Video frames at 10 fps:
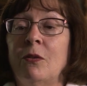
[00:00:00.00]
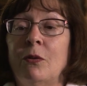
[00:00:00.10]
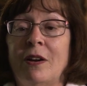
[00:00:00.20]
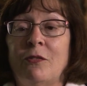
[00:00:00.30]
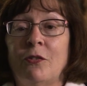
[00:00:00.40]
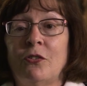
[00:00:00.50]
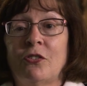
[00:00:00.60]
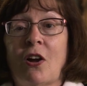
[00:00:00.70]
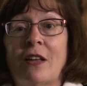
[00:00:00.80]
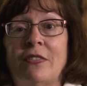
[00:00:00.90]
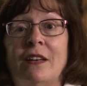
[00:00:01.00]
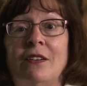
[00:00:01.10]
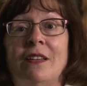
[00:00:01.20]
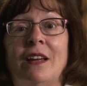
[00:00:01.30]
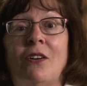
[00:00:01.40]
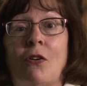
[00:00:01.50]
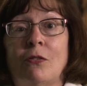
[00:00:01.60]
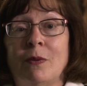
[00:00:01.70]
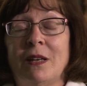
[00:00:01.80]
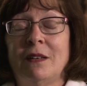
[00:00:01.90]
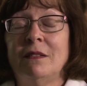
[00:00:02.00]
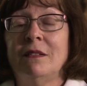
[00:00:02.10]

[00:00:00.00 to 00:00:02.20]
When I first got there, they called me